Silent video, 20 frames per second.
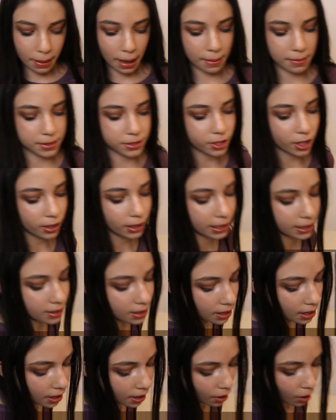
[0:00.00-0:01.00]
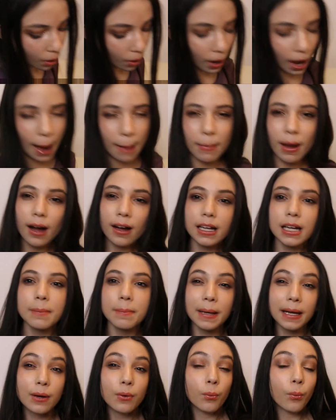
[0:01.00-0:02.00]
It's not like, I'm not gonna
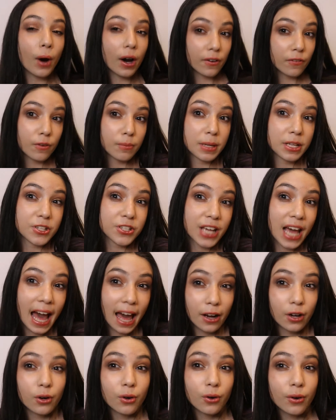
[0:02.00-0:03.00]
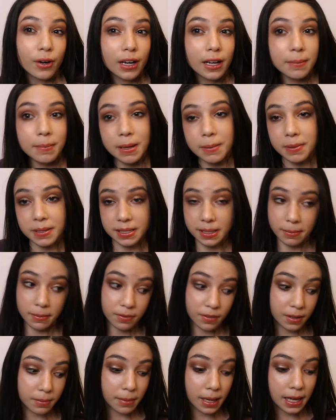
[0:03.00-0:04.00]
pick one from each category, maybe some
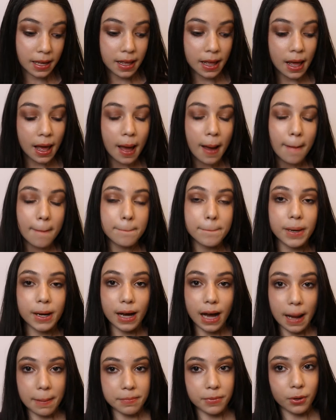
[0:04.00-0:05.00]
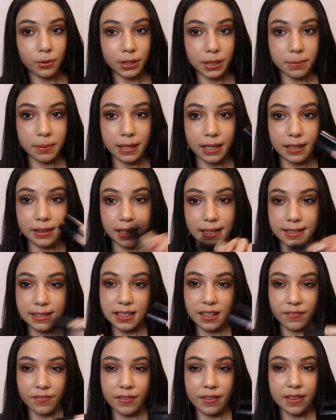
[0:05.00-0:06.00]
of it might, but I'm only picking like
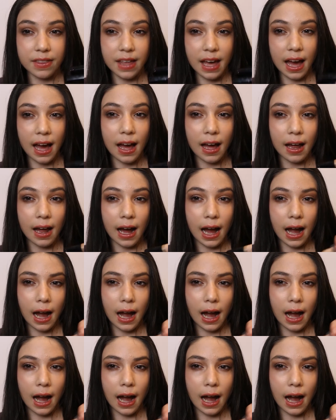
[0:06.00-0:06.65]
stuff that